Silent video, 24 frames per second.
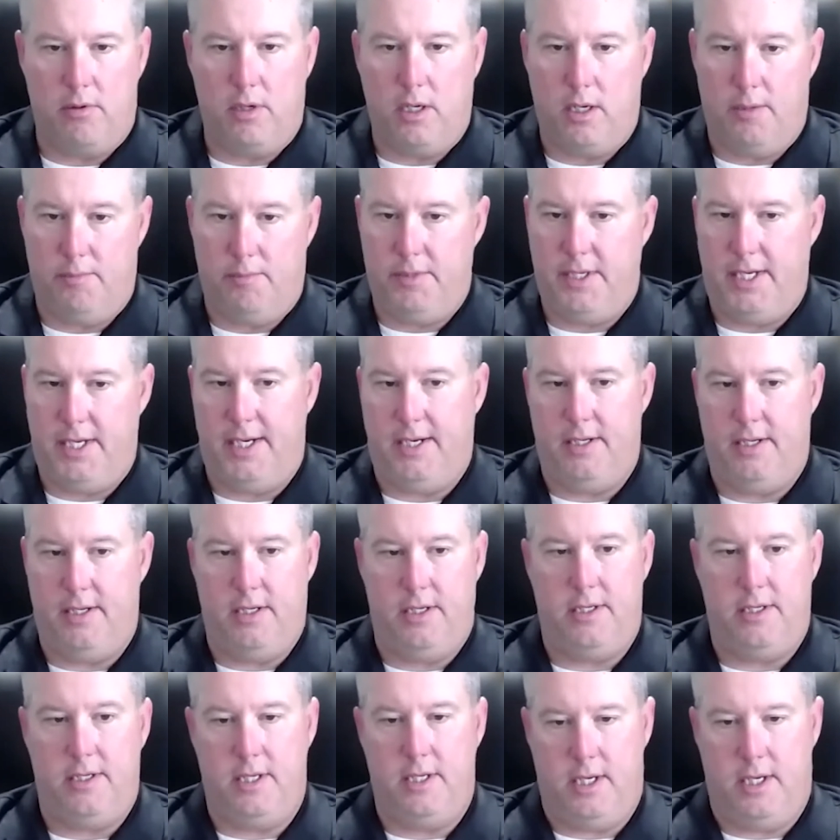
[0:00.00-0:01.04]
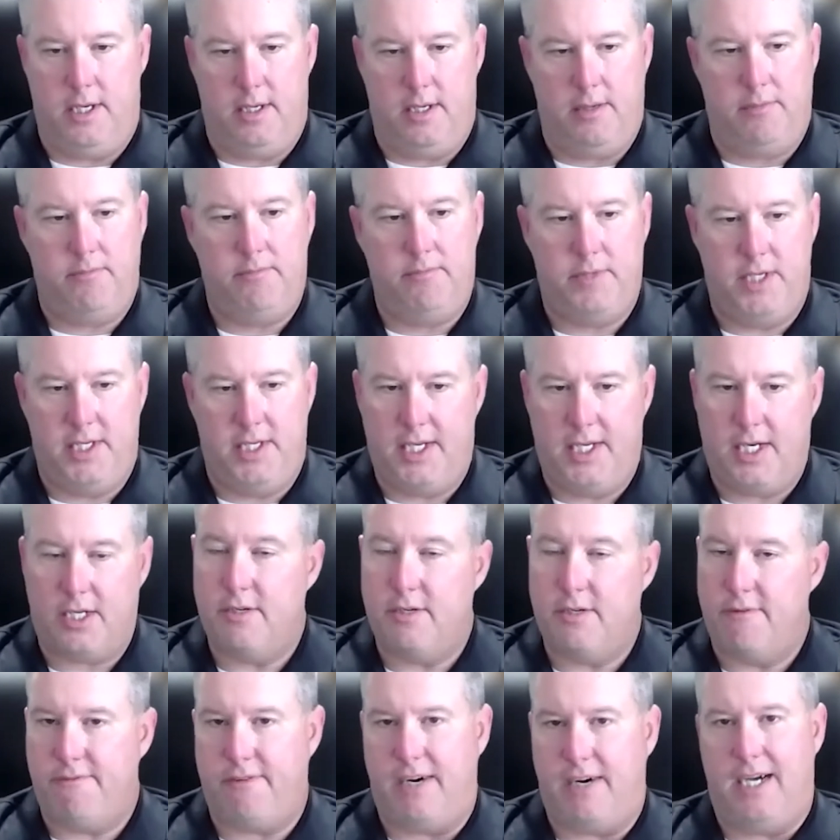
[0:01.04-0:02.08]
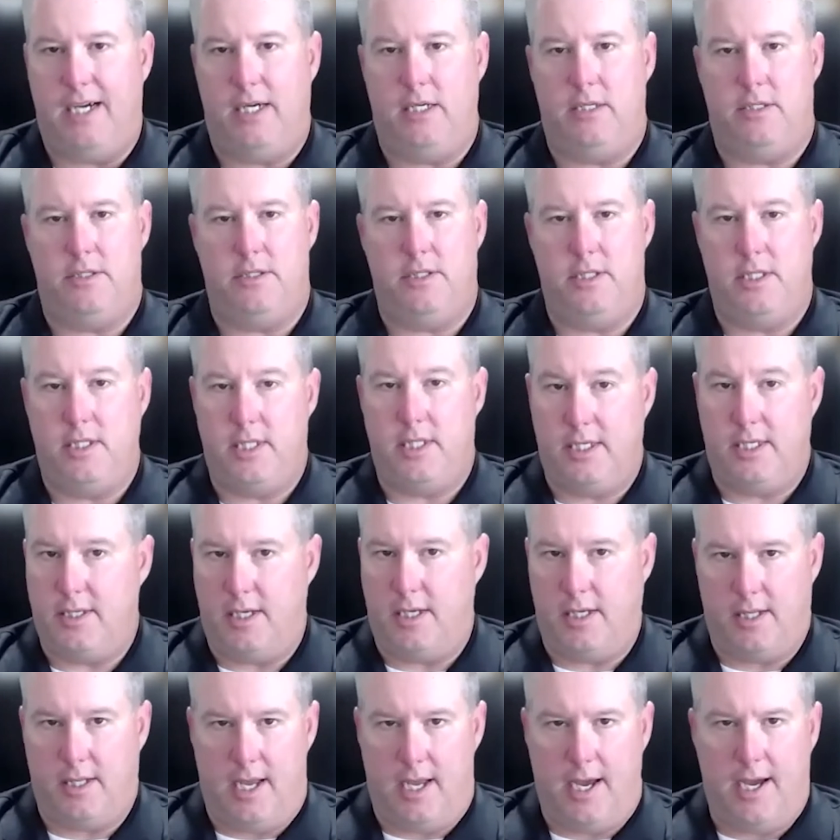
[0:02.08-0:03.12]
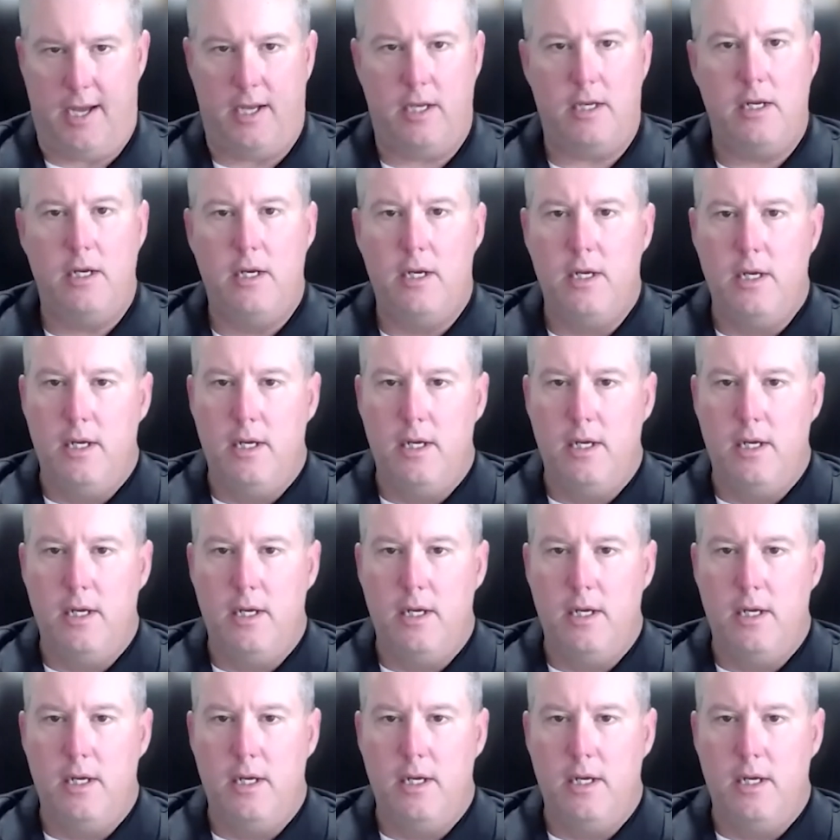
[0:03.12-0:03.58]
updated detection files and things like that.